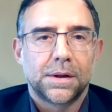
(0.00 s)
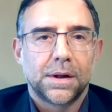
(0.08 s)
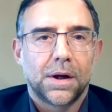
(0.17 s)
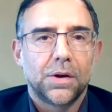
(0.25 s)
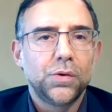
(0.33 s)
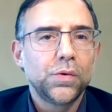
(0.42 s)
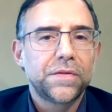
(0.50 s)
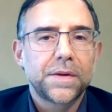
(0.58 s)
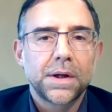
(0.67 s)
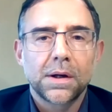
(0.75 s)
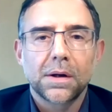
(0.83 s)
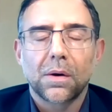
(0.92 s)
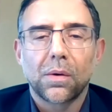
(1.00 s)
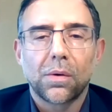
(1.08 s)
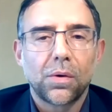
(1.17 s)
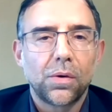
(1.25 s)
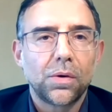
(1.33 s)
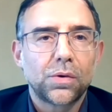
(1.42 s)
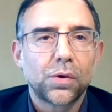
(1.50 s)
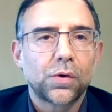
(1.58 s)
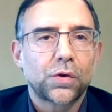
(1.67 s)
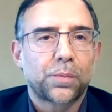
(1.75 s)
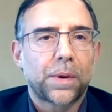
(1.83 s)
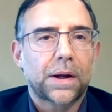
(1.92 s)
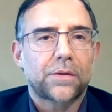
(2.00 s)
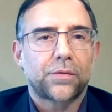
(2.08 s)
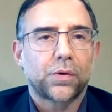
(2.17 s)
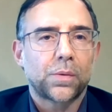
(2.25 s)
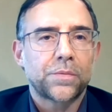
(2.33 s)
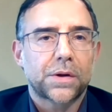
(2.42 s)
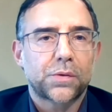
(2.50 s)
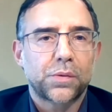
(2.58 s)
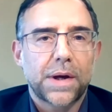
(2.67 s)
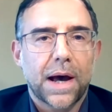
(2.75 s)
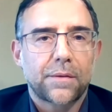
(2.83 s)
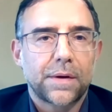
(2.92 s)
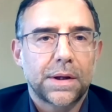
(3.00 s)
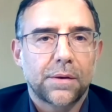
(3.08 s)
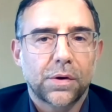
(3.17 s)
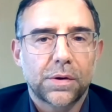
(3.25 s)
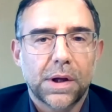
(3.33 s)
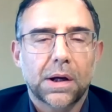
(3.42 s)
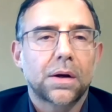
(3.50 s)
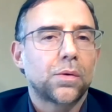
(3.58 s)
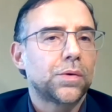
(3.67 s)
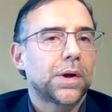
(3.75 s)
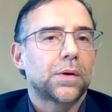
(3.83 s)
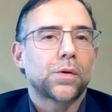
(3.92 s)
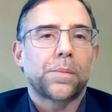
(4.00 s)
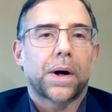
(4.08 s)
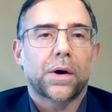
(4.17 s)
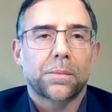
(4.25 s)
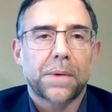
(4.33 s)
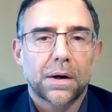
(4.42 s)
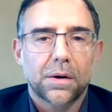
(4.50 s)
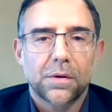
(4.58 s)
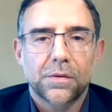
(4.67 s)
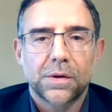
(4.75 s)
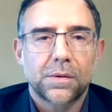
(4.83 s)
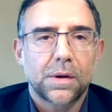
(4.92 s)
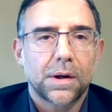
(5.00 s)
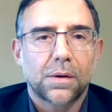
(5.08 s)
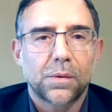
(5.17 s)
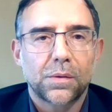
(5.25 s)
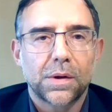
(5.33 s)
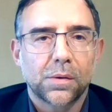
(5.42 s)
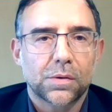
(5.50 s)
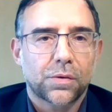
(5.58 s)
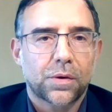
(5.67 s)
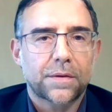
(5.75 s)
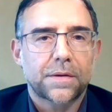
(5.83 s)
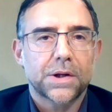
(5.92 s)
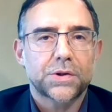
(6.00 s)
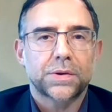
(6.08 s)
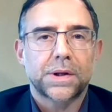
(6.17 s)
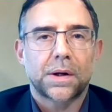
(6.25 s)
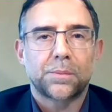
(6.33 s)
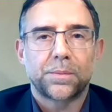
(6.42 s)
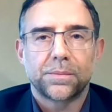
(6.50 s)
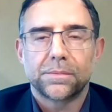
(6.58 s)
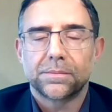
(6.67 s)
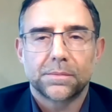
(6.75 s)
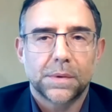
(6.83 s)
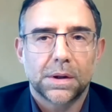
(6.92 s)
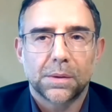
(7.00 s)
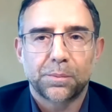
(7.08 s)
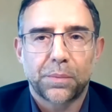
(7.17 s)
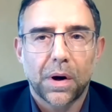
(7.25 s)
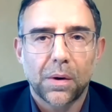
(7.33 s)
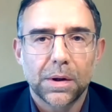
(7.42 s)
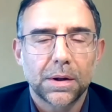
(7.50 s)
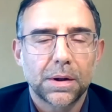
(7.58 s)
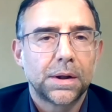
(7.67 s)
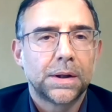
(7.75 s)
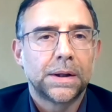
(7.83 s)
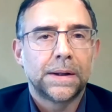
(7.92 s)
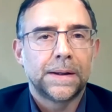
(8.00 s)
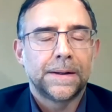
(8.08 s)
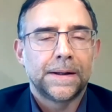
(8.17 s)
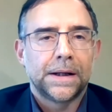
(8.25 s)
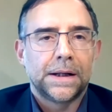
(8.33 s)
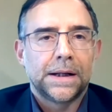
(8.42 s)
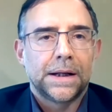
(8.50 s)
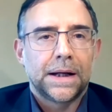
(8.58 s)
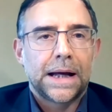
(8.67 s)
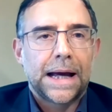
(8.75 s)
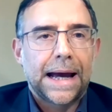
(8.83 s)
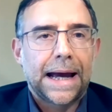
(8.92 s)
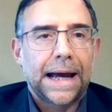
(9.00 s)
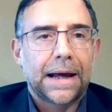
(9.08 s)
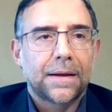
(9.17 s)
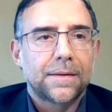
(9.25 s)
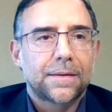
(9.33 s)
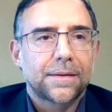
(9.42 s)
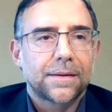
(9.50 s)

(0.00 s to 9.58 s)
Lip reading: Using all those platforms that we have in Evotec, including the biomarkers, including our translational power, and